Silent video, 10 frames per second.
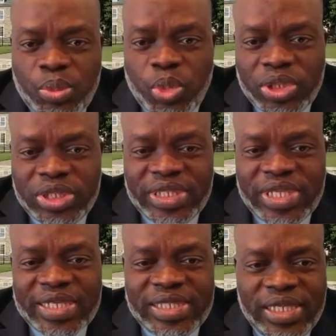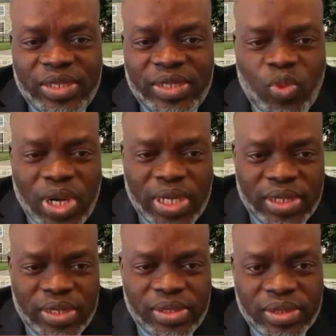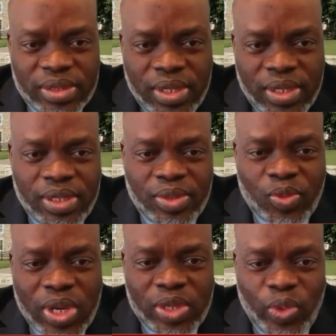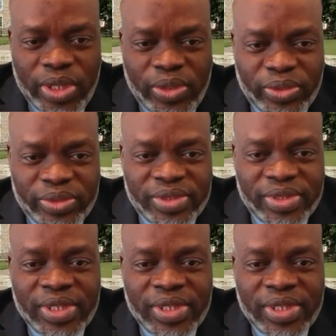multitasking in one one window.